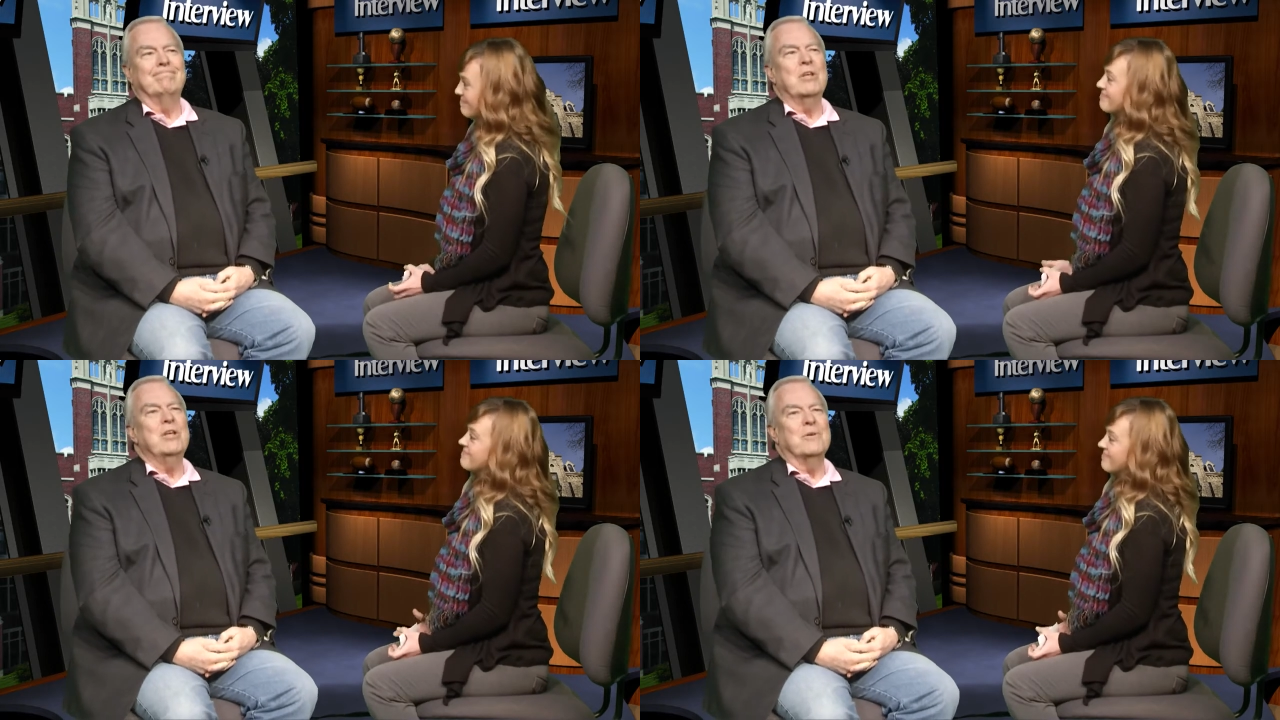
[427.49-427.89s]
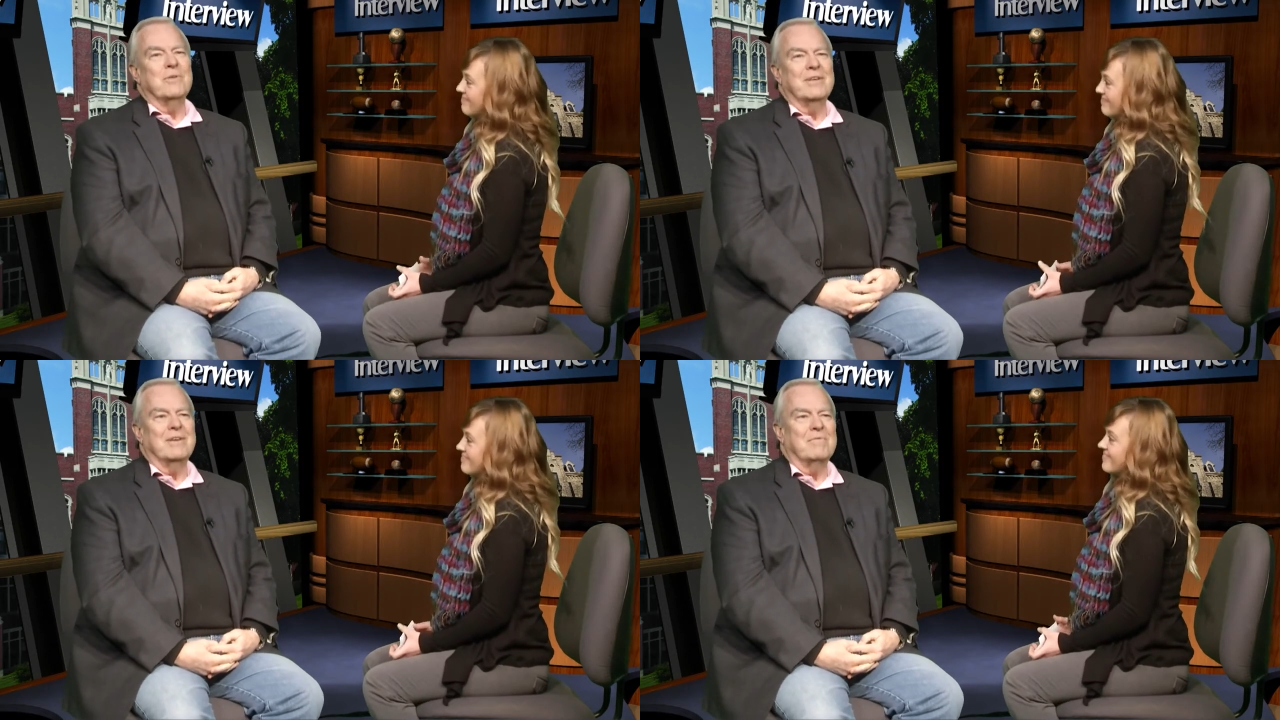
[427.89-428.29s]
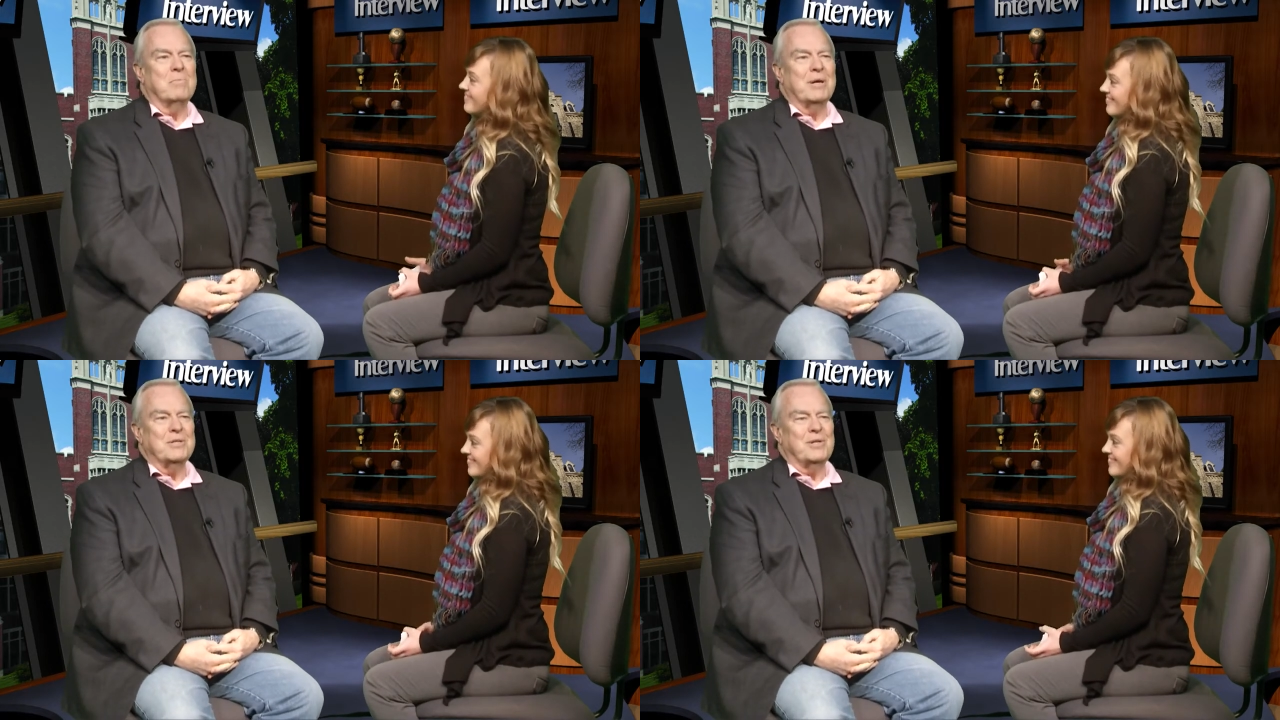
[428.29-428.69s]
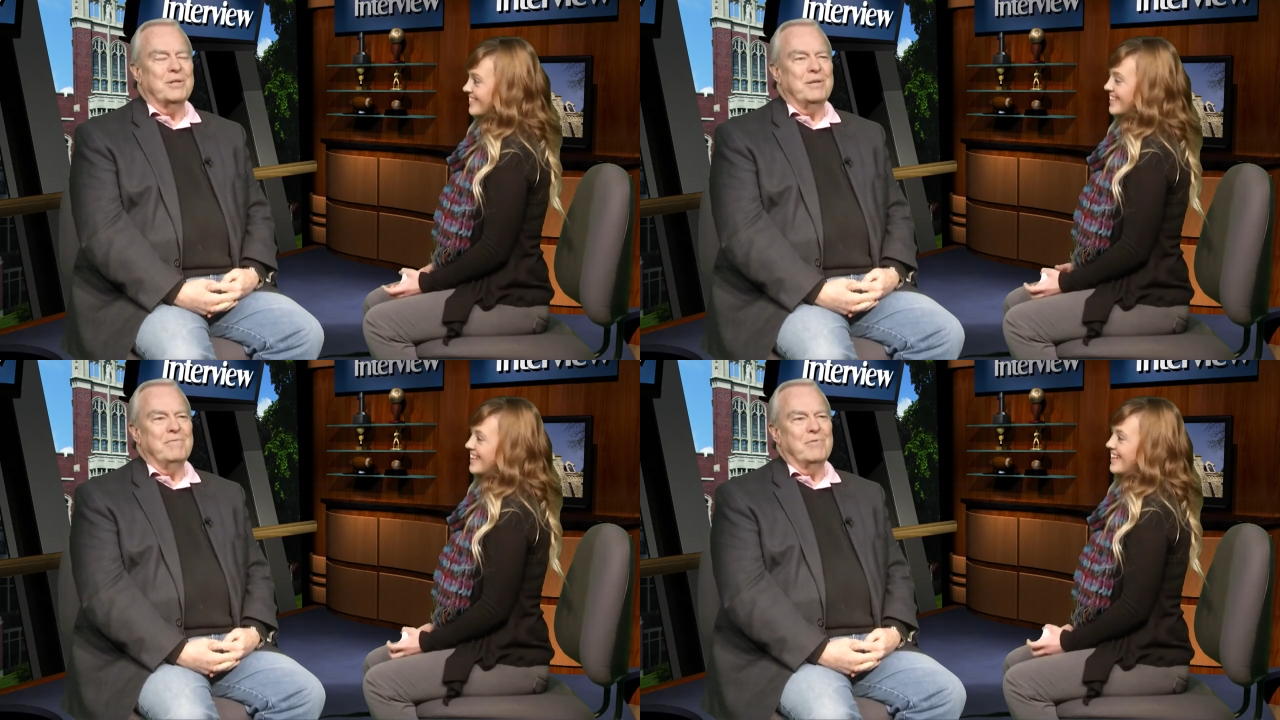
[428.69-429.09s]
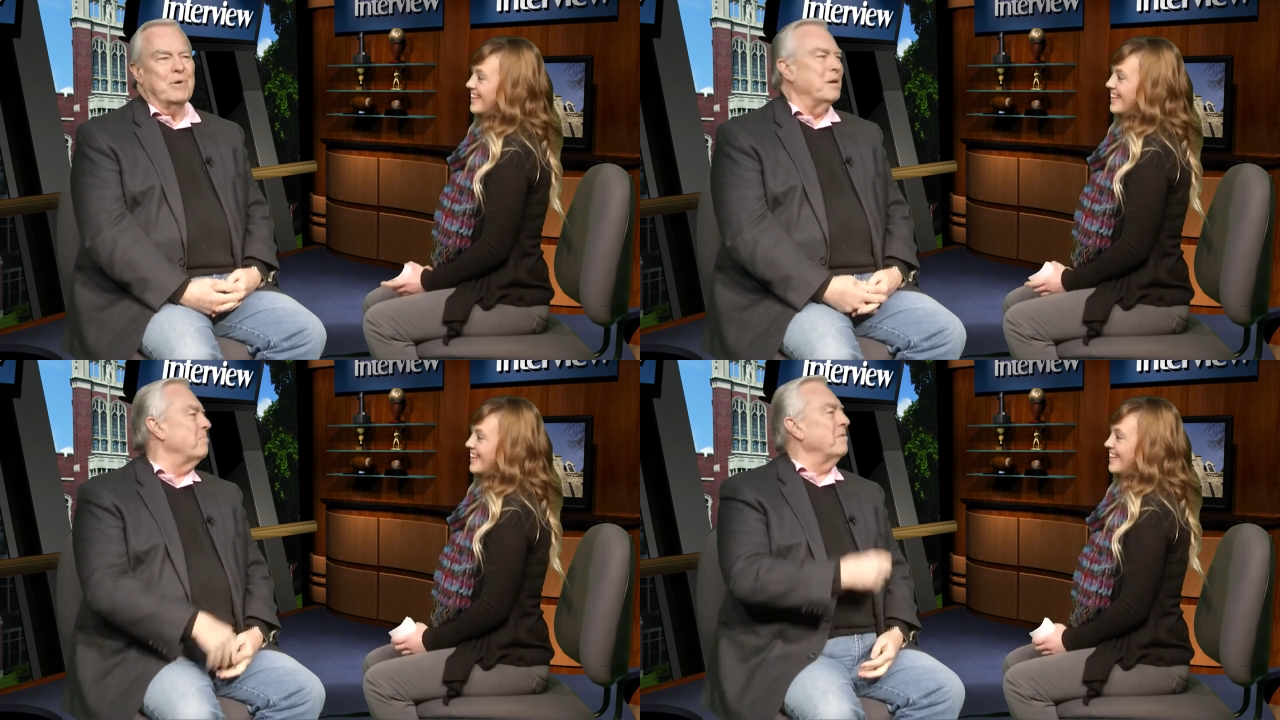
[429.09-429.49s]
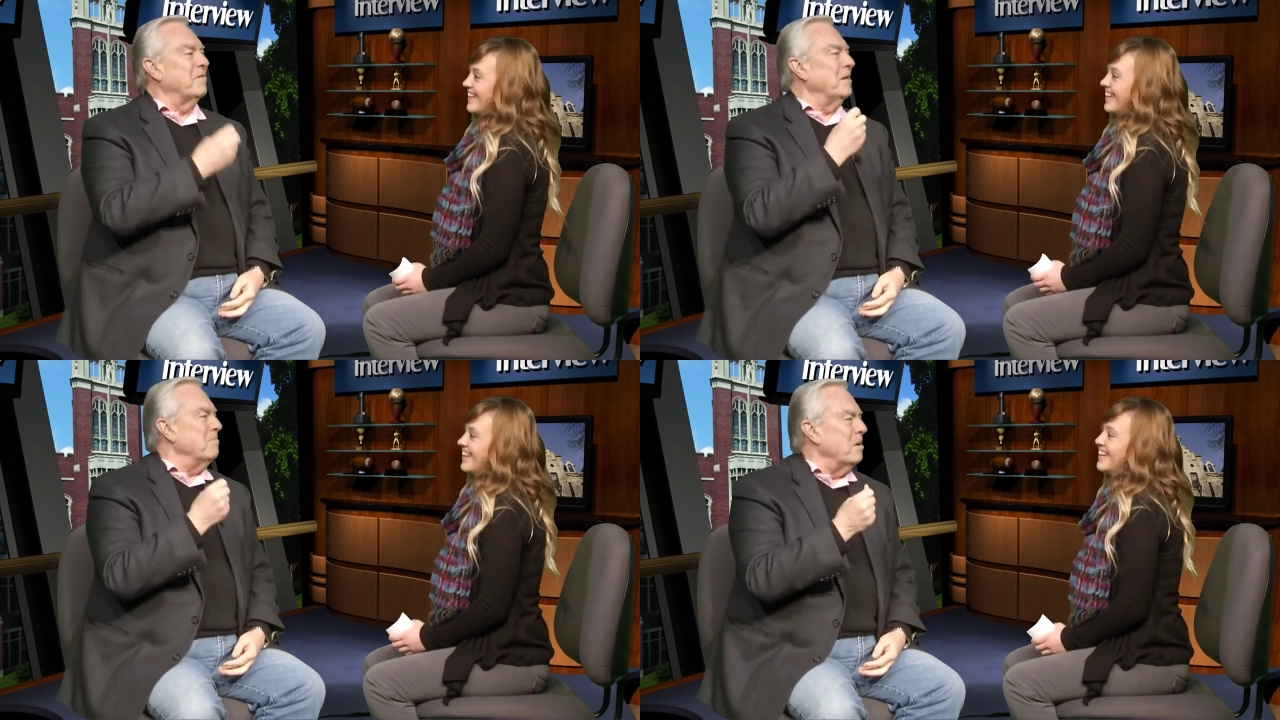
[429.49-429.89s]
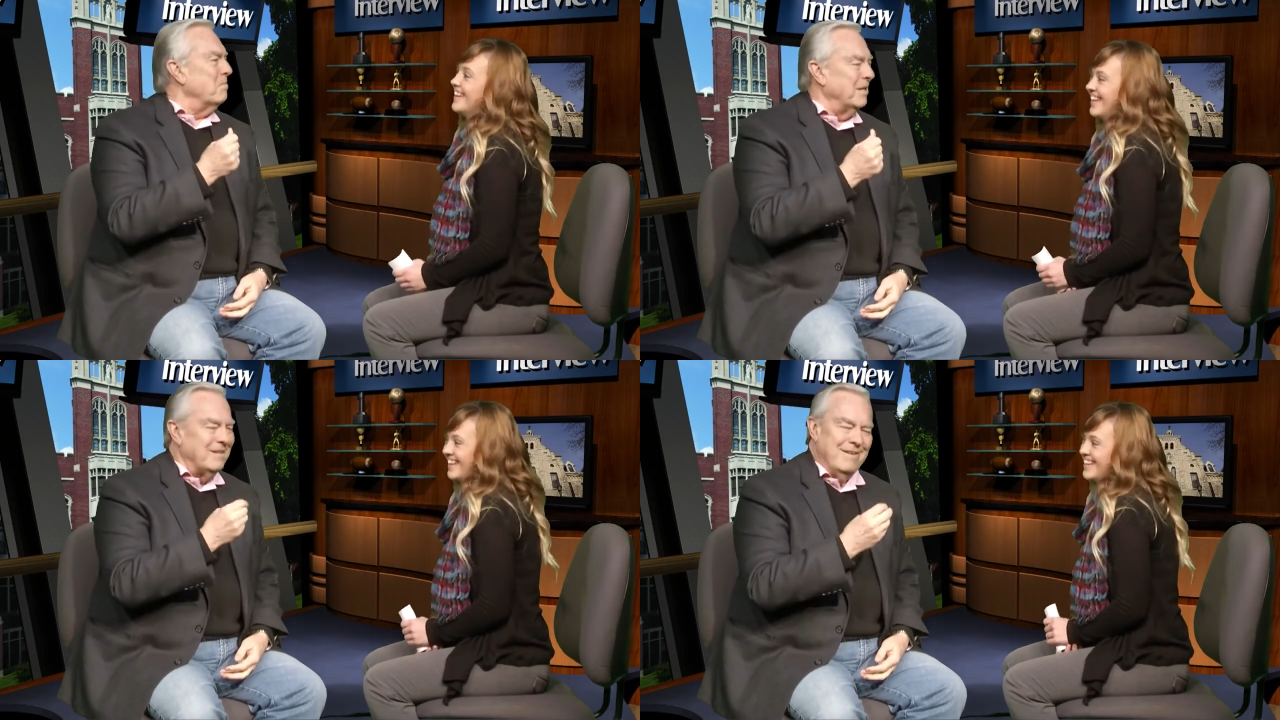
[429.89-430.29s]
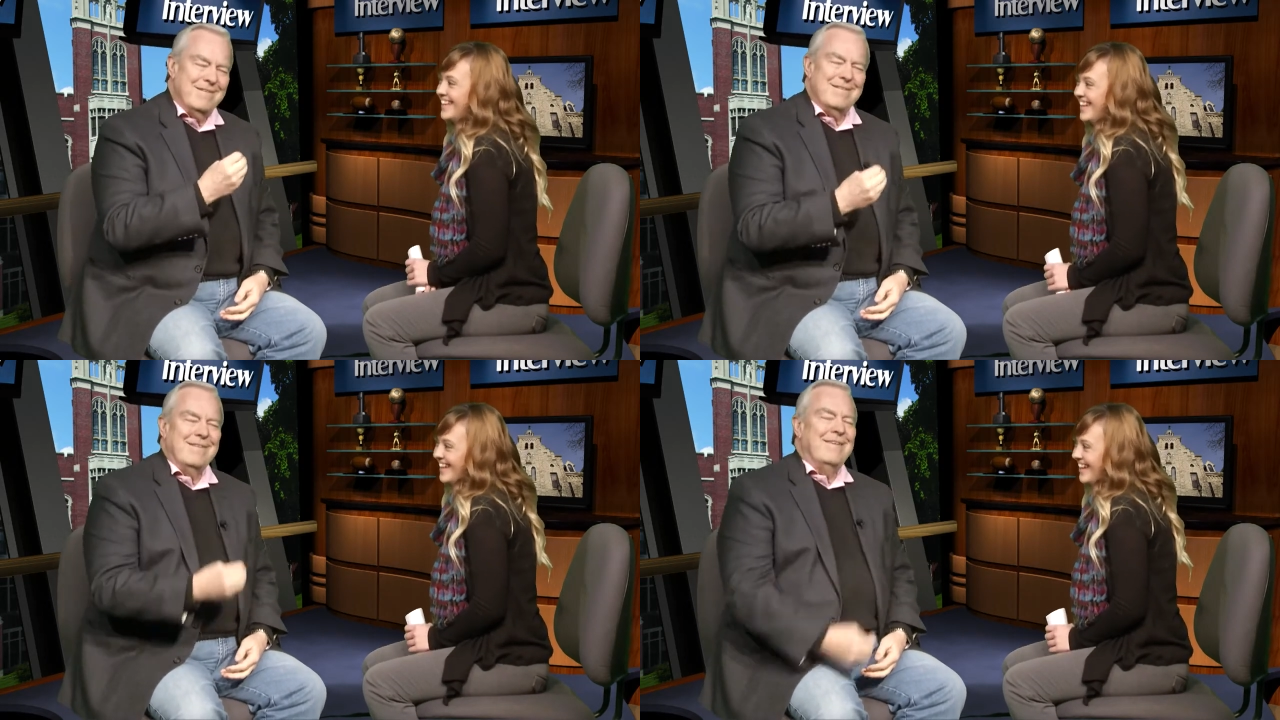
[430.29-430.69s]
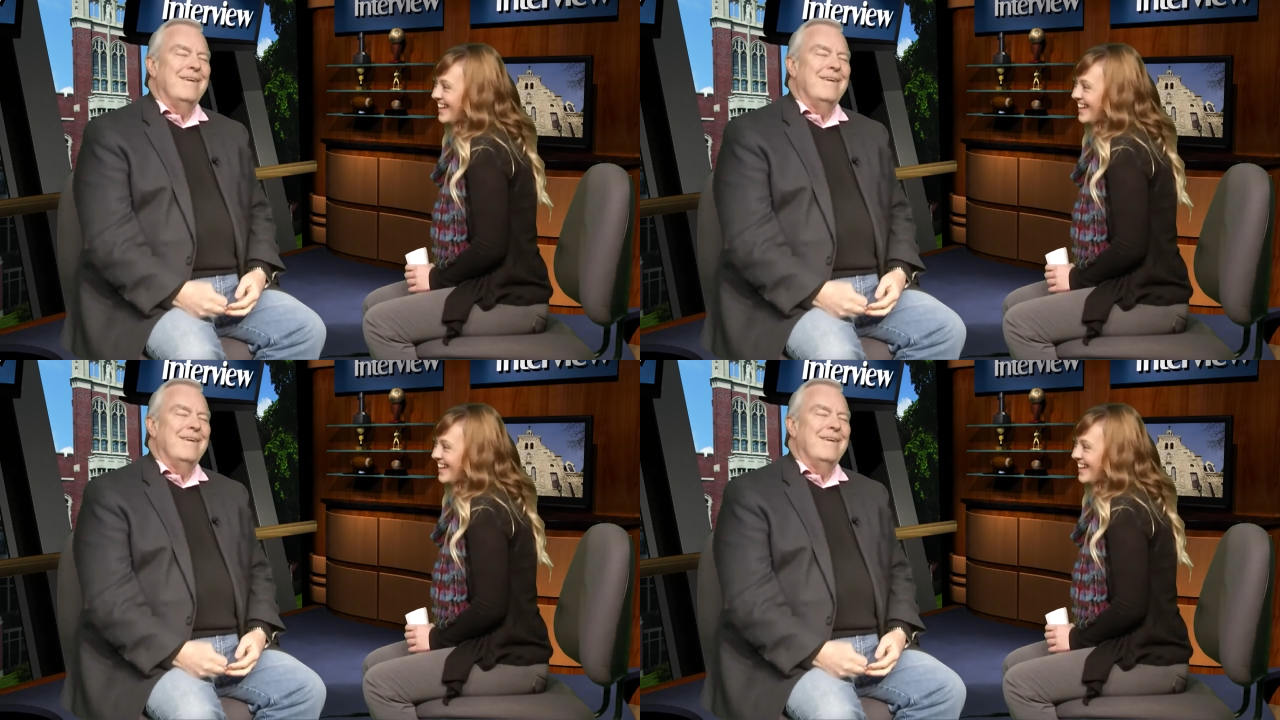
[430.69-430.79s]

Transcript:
Speaker 1: you know, everybody's looking for an epiphany moment.